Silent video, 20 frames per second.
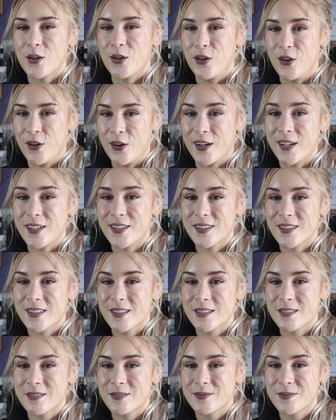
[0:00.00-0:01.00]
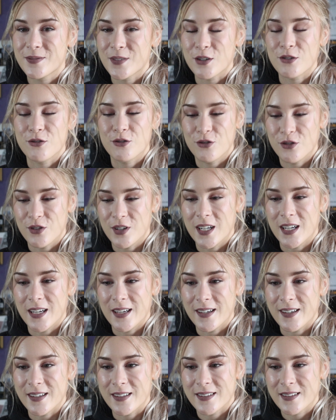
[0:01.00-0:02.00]
nice, really
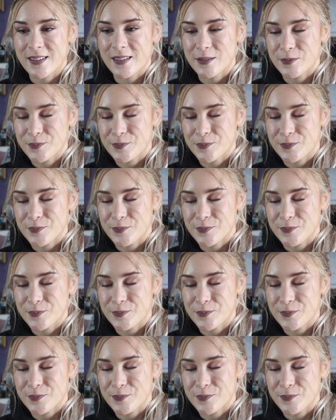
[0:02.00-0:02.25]
nice.